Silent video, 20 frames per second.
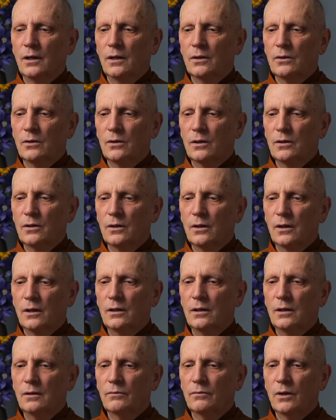So, this
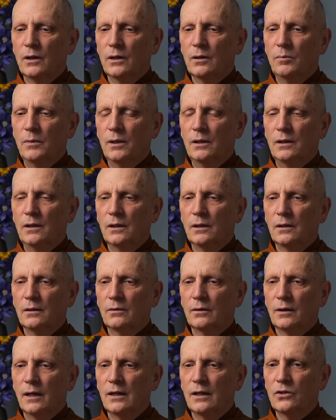idea of
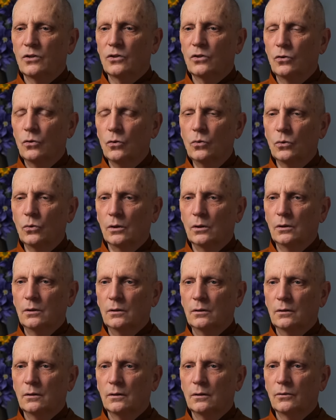recommending a
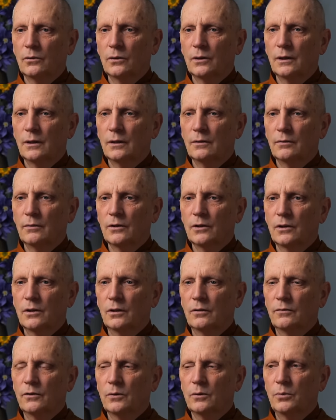school or a
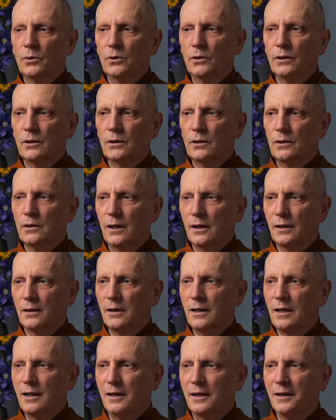silver bullet
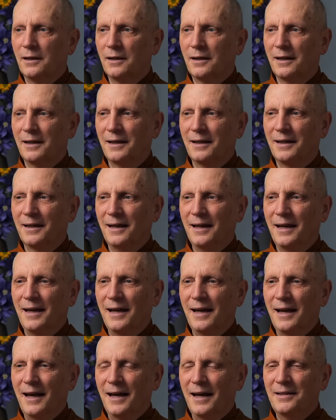technique, I,
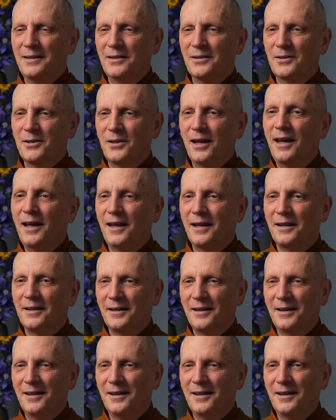I just can't,